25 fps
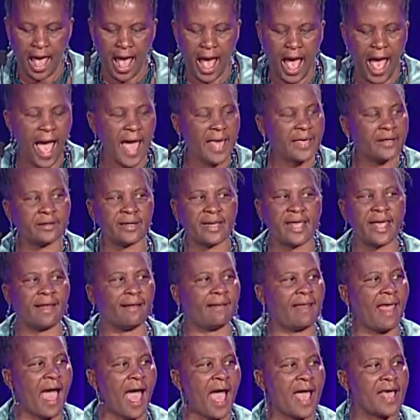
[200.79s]
I
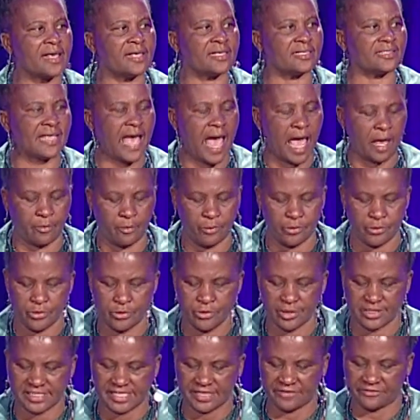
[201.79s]
realize I could
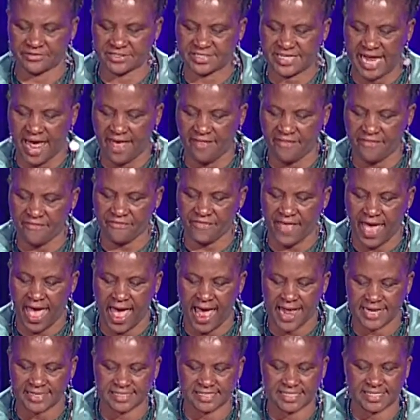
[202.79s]
not have done
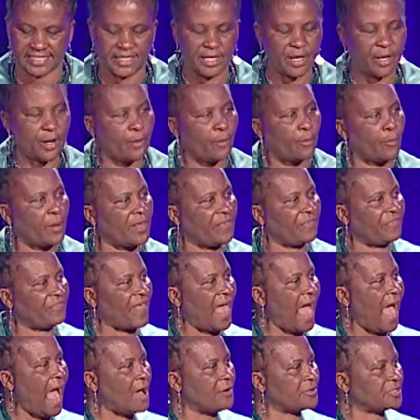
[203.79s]
that
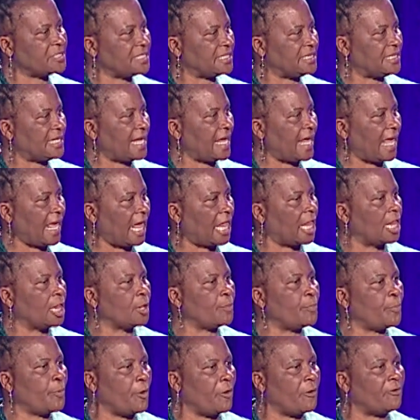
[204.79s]
without the
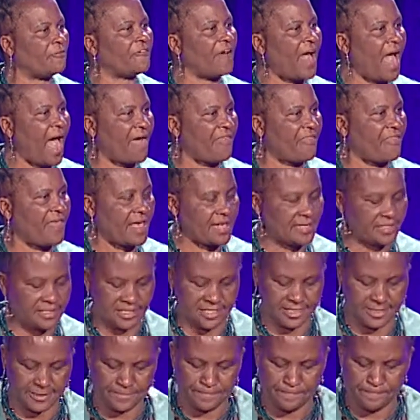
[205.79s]
help of
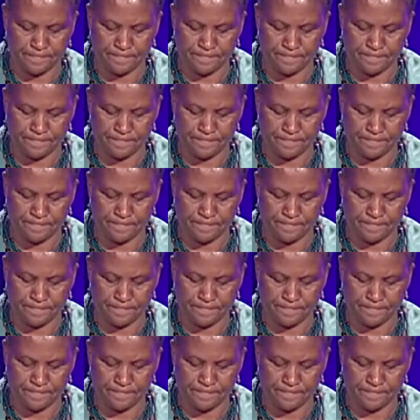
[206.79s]
others.